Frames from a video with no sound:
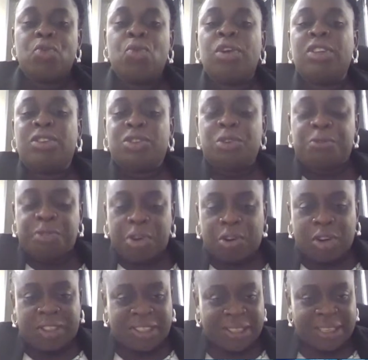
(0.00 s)
Once you've
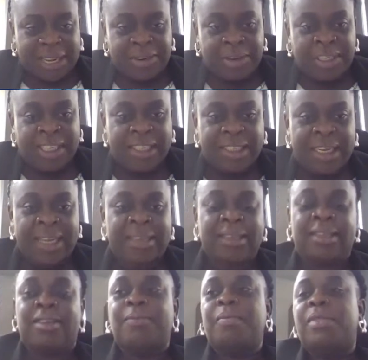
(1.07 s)
gotten that
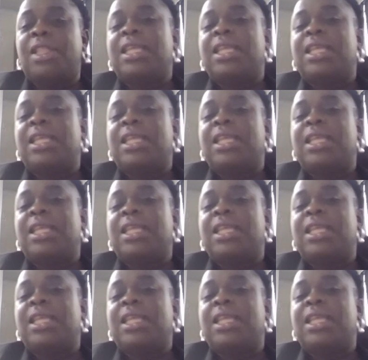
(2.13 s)
understanding,